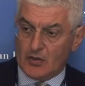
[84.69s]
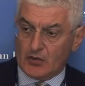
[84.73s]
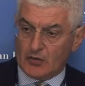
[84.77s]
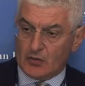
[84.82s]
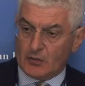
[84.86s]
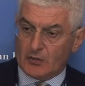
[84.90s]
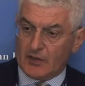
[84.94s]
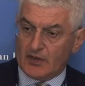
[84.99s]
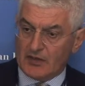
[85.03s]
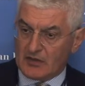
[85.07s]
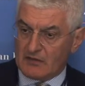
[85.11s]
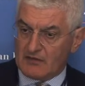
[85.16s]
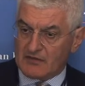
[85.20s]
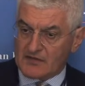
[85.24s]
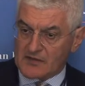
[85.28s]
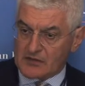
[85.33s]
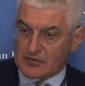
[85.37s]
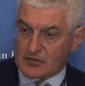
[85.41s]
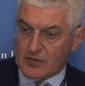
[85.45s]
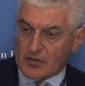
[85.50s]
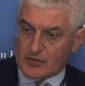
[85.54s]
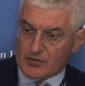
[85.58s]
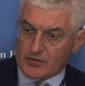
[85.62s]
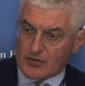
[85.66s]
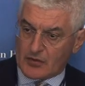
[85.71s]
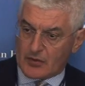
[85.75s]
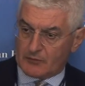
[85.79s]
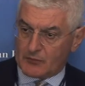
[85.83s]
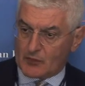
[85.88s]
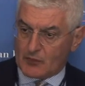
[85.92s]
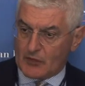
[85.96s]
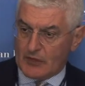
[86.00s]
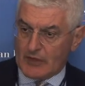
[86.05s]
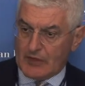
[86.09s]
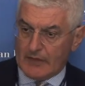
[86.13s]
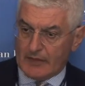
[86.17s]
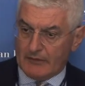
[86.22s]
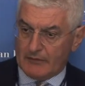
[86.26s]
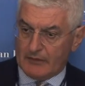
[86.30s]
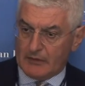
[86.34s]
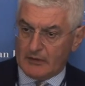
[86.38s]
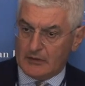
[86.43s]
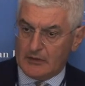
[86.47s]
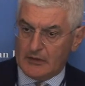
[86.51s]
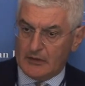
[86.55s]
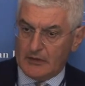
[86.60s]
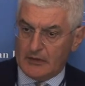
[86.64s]
to bring the infrastructure up to the
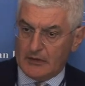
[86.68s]
level